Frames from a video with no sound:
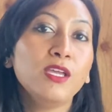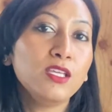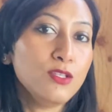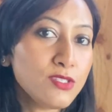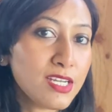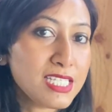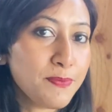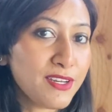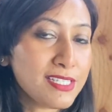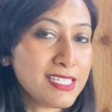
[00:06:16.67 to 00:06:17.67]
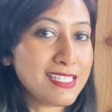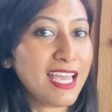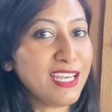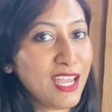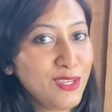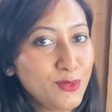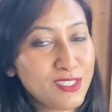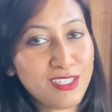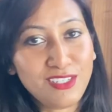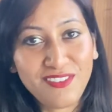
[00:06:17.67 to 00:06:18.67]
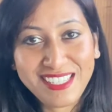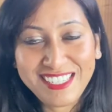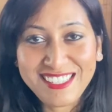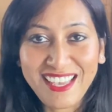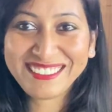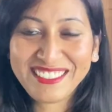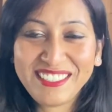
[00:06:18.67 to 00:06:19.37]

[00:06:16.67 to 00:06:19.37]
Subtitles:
user experience design and user interface design.